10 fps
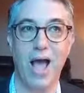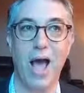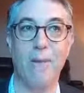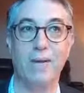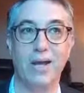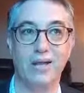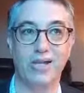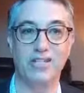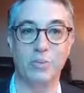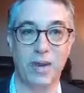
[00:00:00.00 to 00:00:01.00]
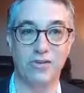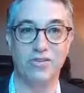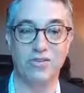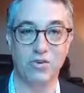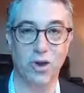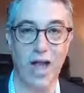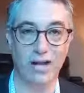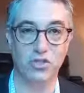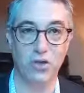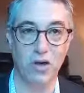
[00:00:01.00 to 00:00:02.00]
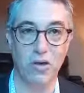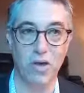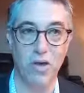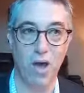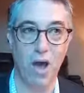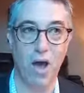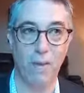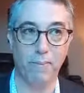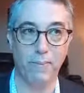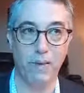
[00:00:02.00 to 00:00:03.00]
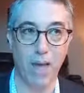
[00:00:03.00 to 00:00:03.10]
how many of these pieces you're actually um,